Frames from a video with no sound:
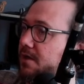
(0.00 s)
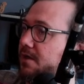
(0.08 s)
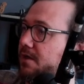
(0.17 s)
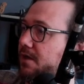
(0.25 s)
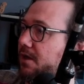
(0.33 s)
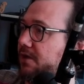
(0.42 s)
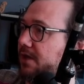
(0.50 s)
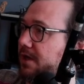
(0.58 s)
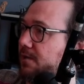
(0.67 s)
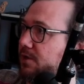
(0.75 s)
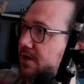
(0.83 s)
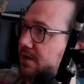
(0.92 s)
Okay,
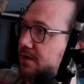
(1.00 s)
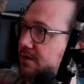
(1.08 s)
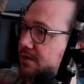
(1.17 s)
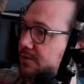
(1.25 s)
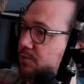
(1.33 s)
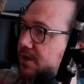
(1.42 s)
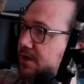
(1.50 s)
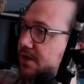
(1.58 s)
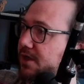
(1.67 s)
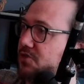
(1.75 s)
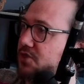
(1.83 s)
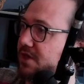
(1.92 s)
we're gonna
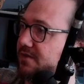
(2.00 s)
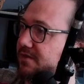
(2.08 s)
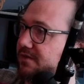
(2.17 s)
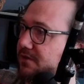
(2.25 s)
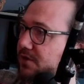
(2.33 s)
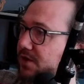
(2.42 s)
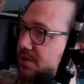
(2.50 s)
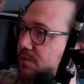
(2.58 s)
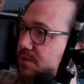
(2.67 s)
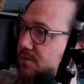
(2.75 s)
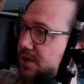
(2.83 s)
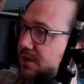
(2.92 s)
inject this guy, and we
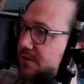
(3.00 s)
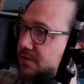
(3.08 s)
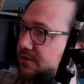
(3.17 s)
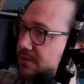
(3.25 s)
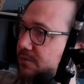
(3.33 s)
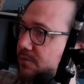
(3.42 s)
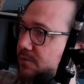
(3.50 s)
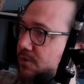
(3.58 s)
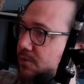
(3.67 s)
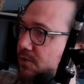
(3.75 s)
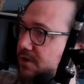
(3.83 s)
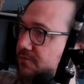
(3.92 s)
might lose him. We've got a
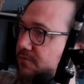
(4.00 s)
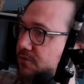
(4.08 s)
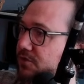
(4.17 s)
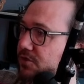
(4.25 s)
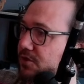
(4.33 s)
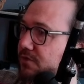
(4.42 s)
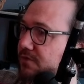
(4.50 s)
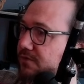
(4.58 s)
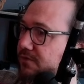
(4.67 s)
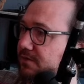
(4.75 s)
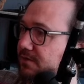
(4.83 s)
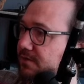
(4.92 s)
1 in 4 chance.
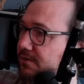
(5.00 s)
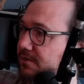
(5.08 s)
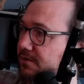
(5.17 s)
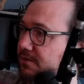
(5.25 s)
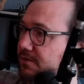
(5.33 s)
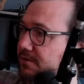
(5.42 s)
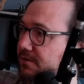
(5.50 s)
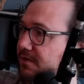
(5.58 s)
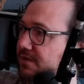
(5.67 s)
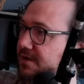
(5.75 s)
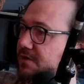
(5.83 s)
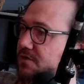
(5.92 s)
He's
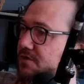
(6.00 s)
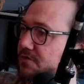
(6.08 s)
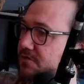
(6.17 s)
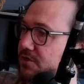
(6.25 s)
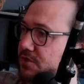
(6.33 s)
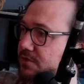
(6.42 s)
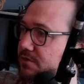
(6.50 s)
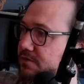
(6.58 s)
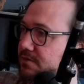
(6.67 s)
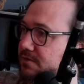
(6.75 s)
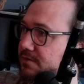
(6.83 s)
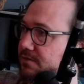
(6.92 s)
energy efficient.
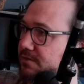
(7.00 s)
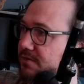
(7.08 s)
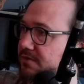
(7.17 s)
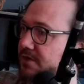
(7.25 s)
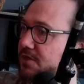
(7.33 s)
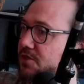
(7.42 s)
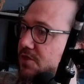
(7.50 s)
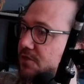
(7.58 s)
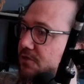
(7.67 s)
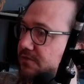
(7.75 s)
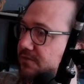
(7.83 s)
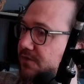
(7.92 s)
His energy
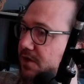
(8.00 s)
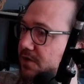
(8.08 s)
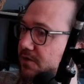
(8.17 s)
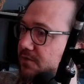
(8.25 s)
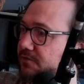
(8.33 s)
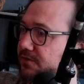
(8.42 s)
costs have halved.